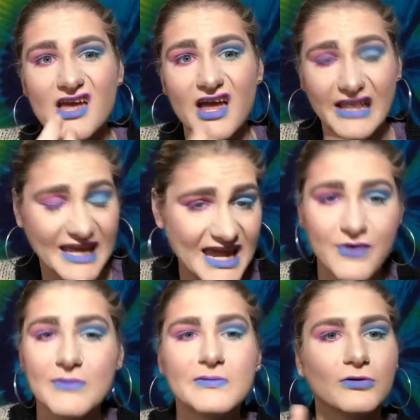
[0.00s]
And I hate
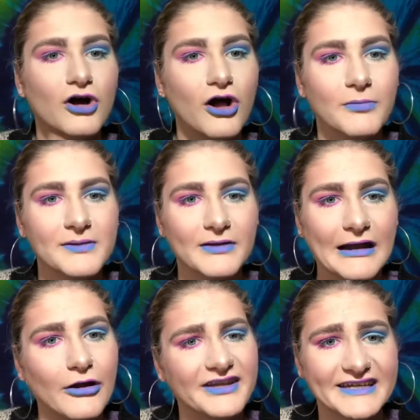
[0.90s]
when people call people
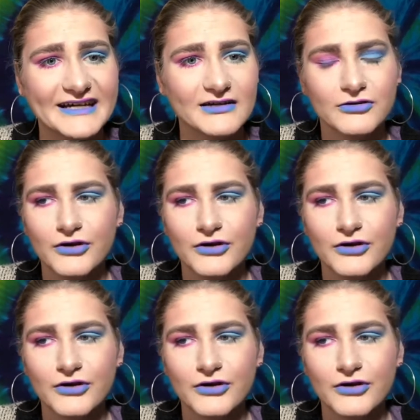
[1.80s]
out on that.